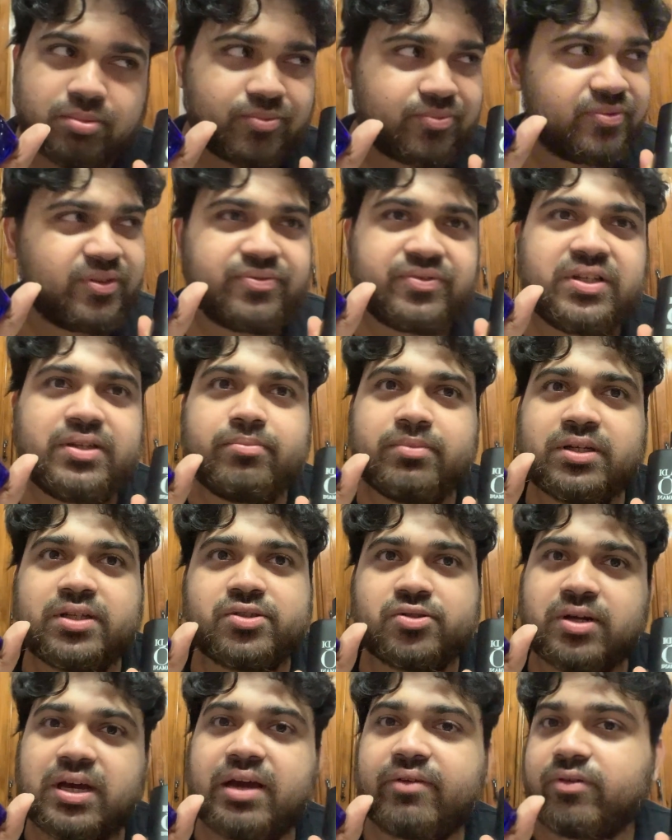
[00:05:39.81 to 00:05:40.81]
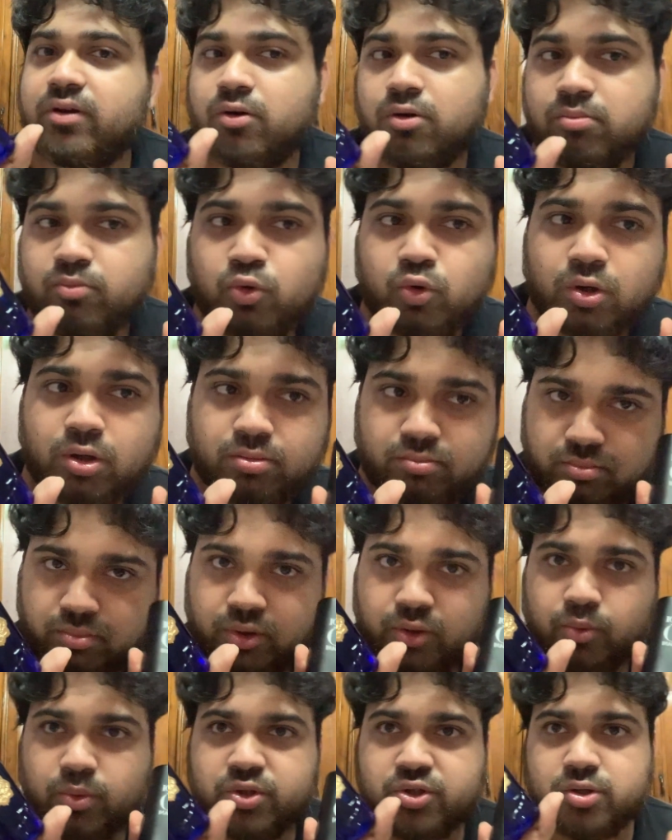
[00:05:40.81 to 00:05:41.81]
15 minutes to half an hour more. The
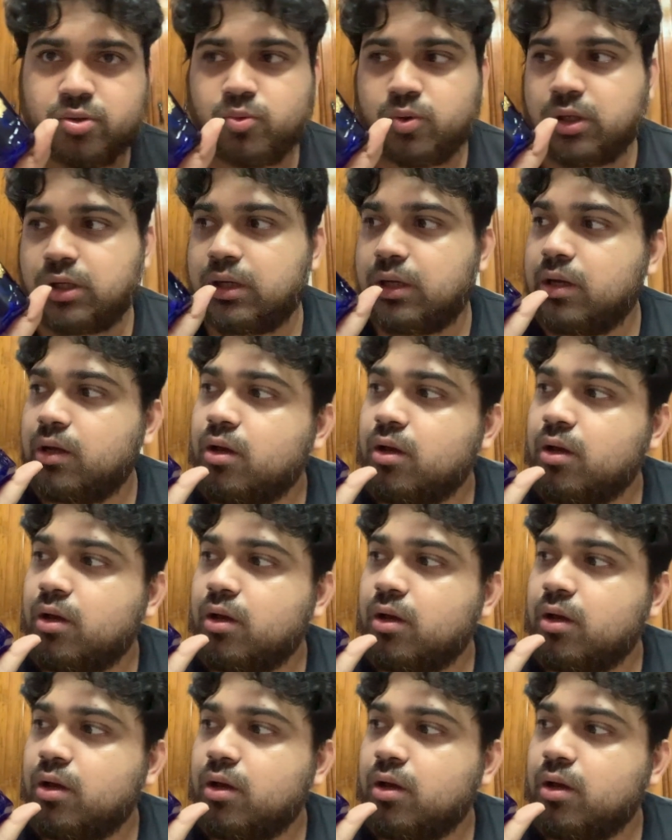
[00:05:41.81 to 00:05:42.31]
original one.